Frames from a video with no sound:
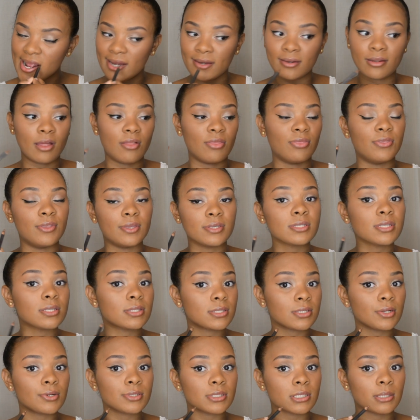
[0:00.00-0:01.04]
Now, this is
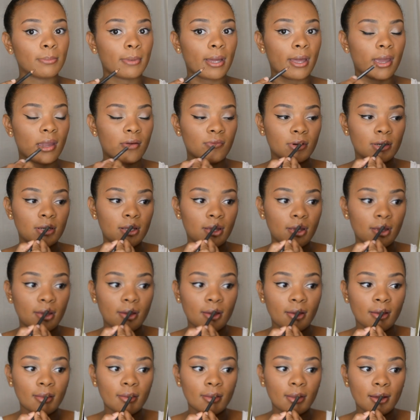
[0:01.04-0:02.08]
seriously my
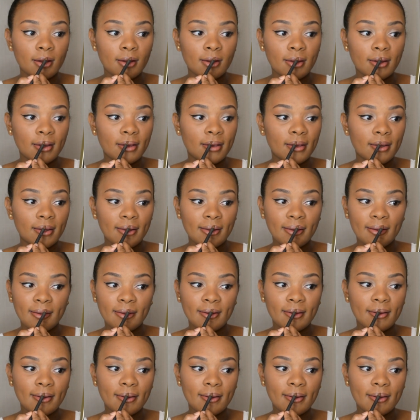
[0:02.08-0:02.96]
everyday, like,